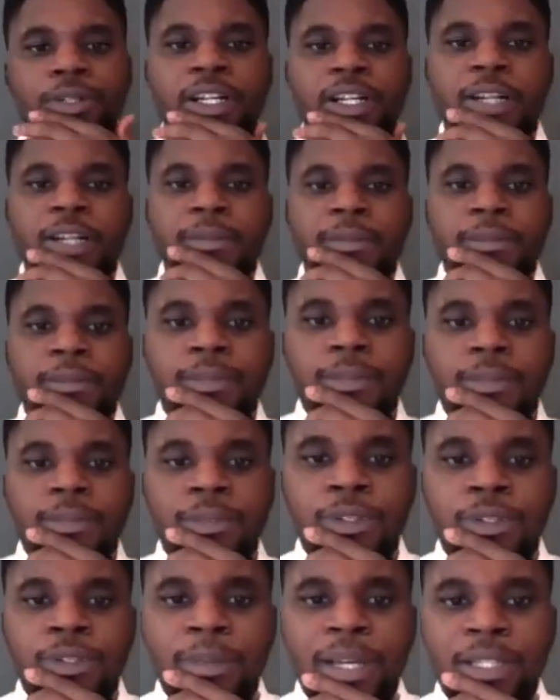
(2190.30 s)
so I might
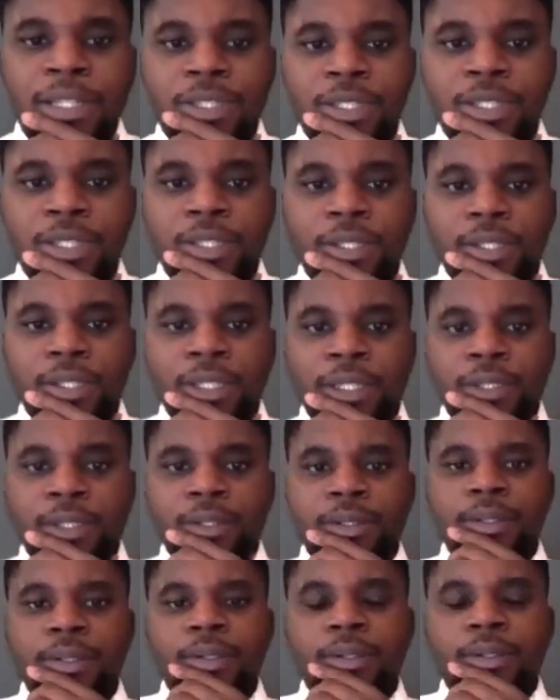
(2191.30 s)
just take the
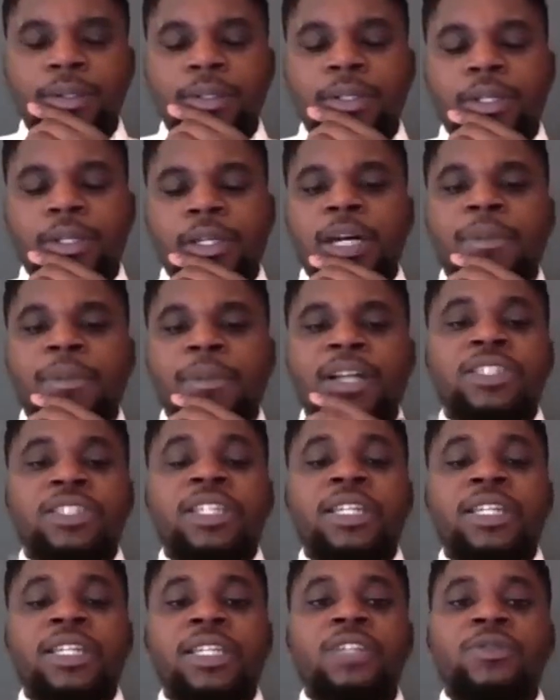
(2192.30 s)

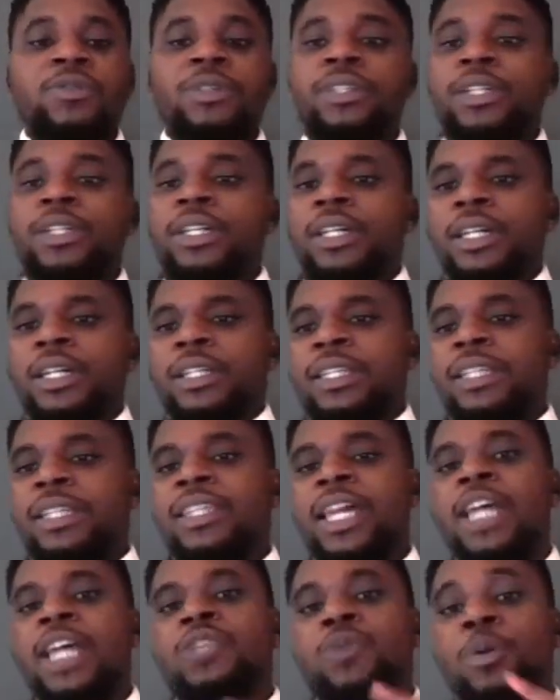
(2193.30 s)
next one.
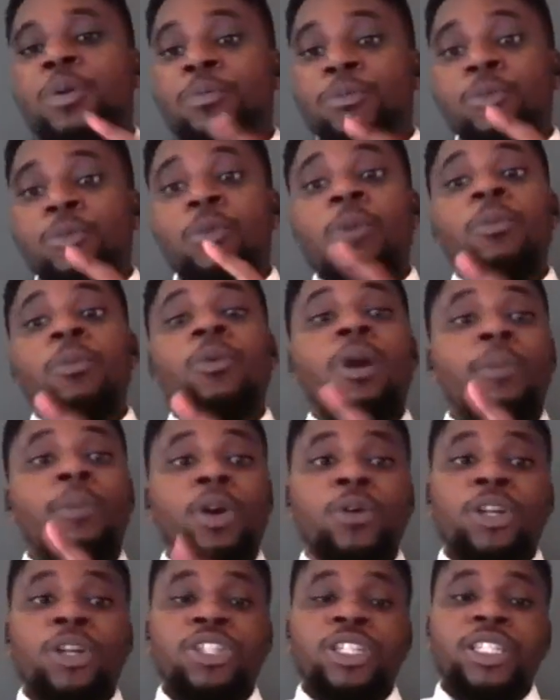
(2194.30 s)
There's one
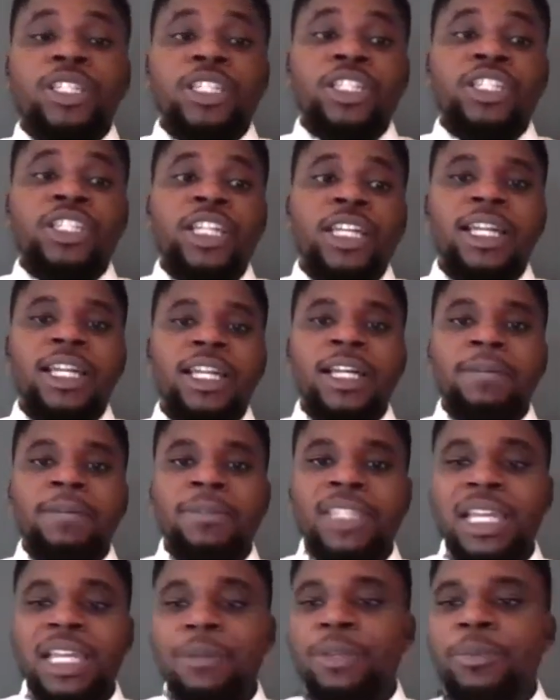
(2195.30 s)
more question in the chat,
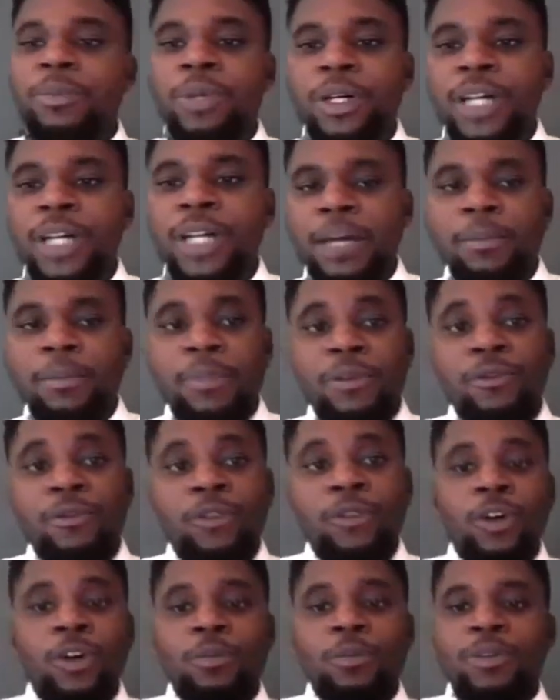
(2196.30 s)
Simon.
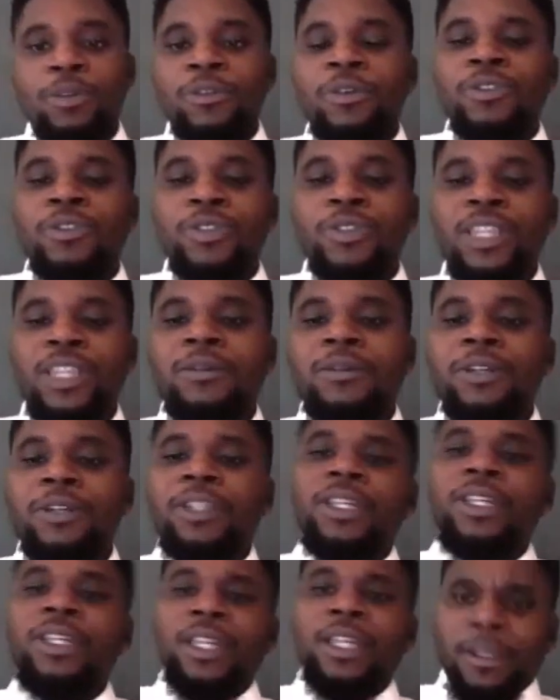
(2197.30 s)
But before I do
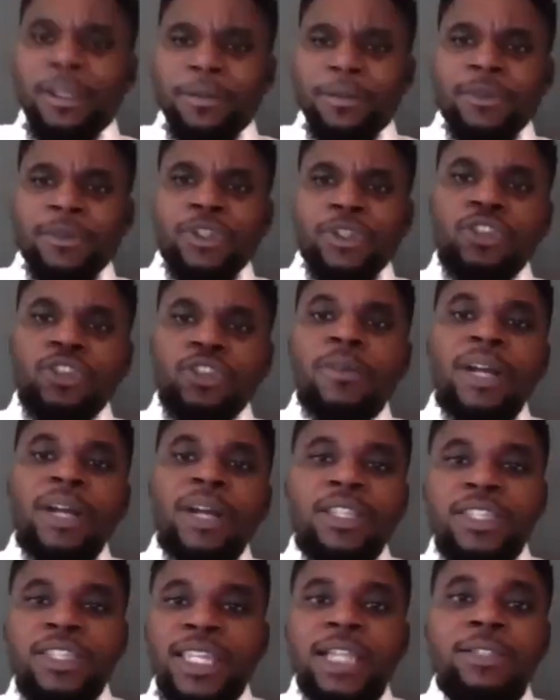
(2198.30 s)
that one,
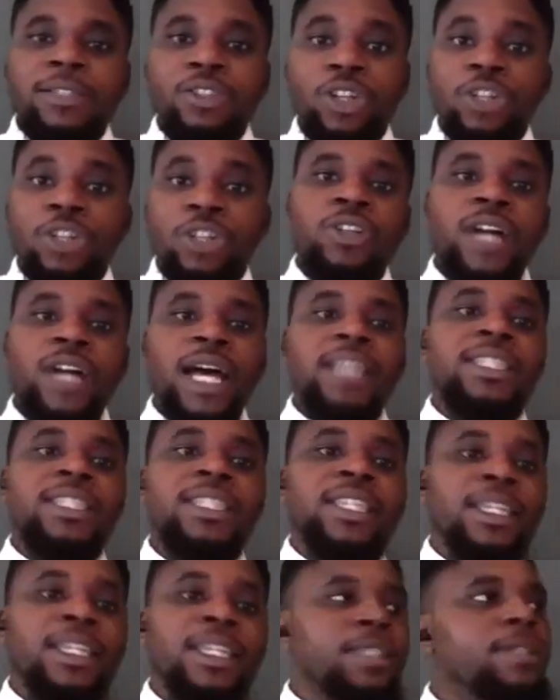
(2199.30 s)
just going back to that
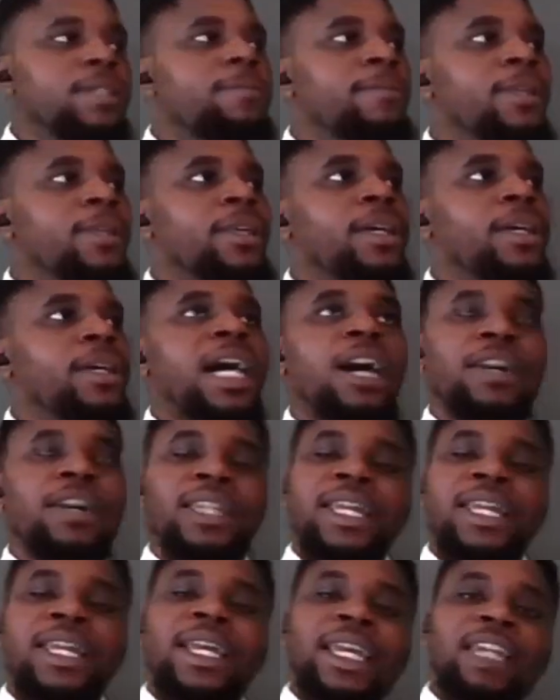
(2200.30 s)
doctor asking,
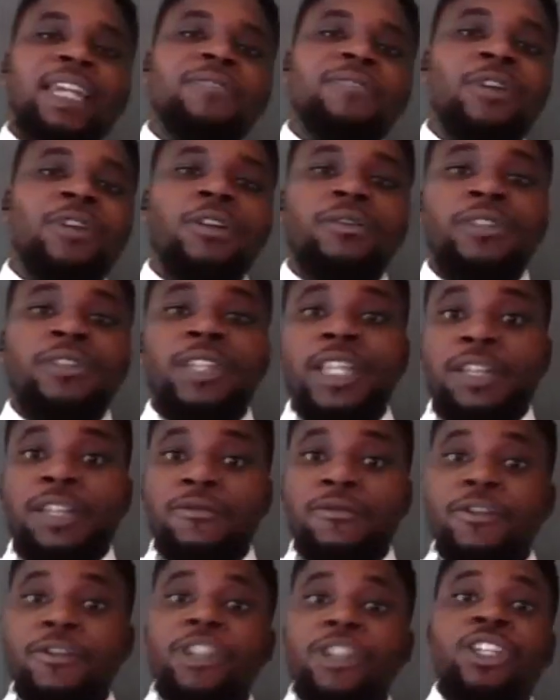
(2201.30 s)
how can I get
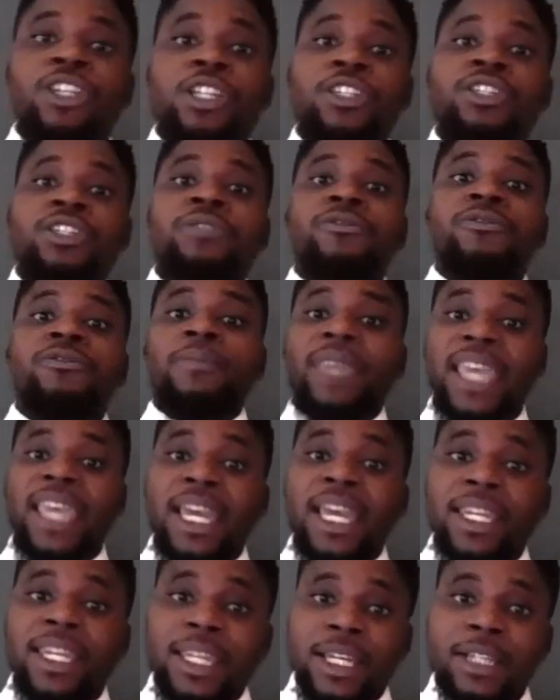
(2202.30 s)
involved in research
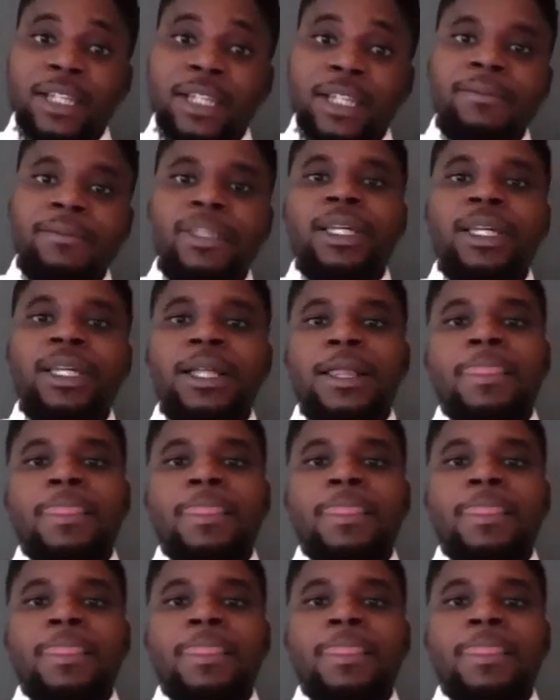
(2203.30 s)
from Kenya?